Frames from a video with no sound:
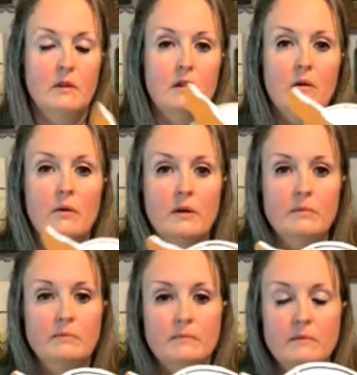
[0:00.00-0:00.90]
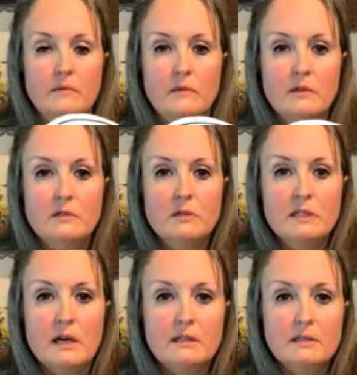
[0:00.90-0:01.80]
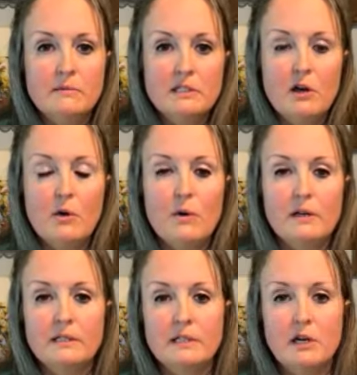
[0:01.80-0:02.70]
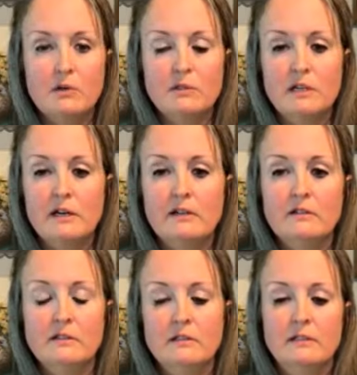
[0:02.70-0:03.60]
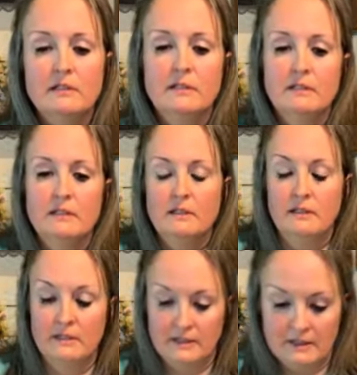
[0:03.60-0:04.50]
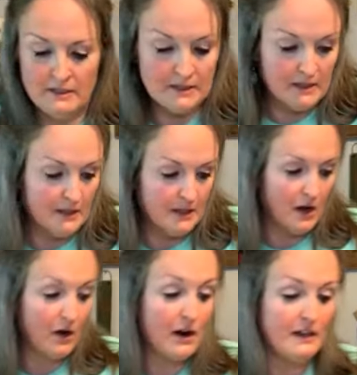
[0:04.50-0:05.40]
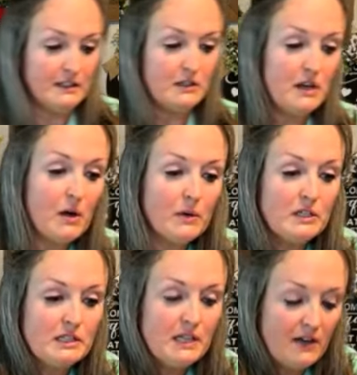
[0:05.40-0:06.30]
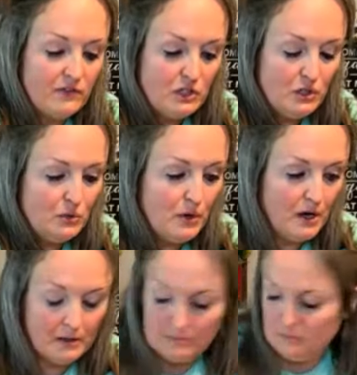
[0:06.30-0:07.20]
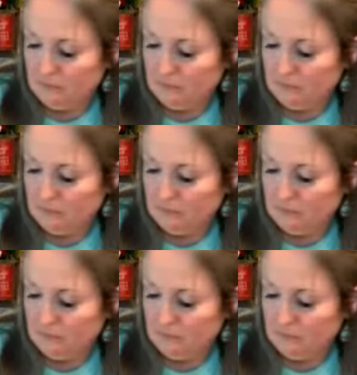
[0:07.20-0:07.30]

Okay, so he's got some snow on his nose now. All right, so now we just have to